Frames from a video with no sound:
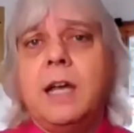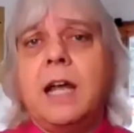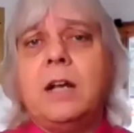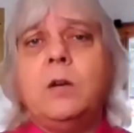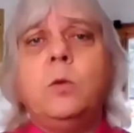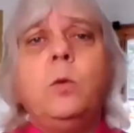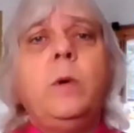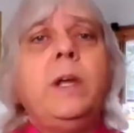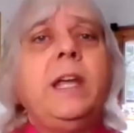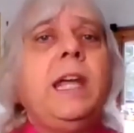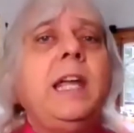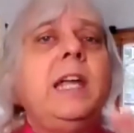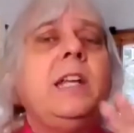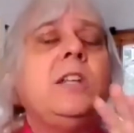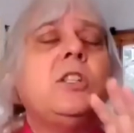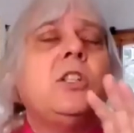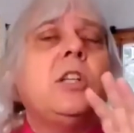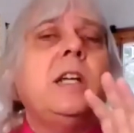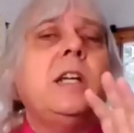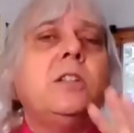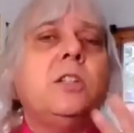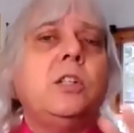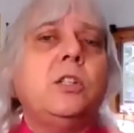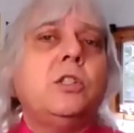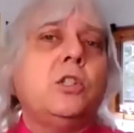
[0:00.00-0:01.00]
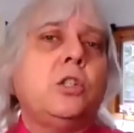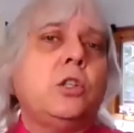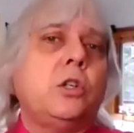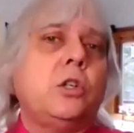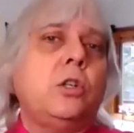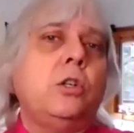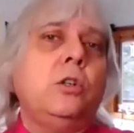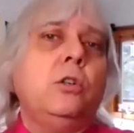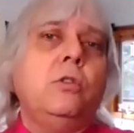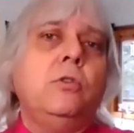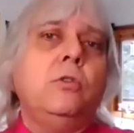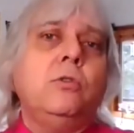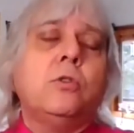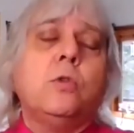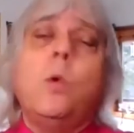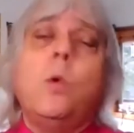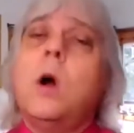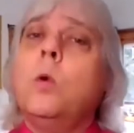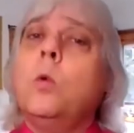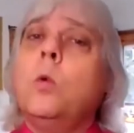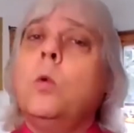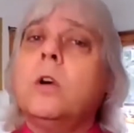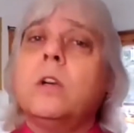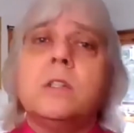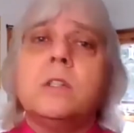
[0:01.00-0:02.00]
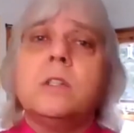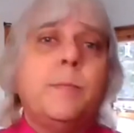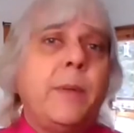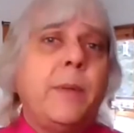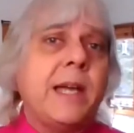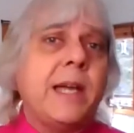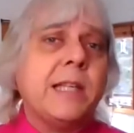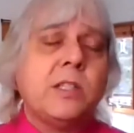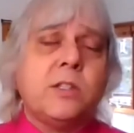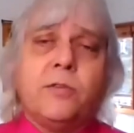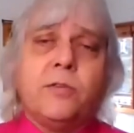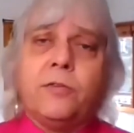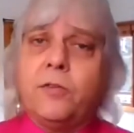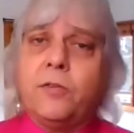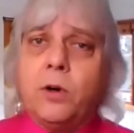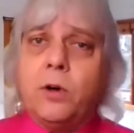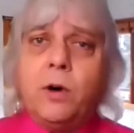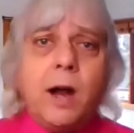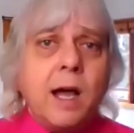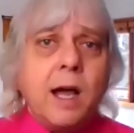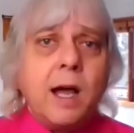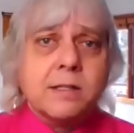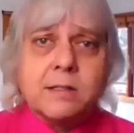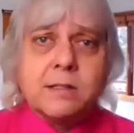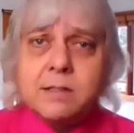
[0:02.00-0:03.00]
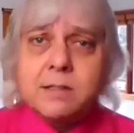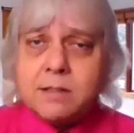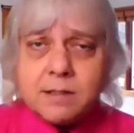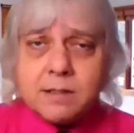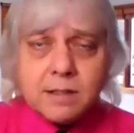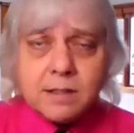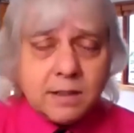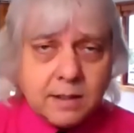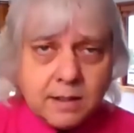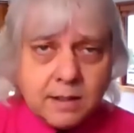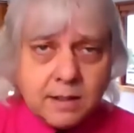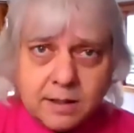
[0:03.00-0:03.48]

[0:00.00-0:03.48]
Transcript: And we each get to choose what works best for us.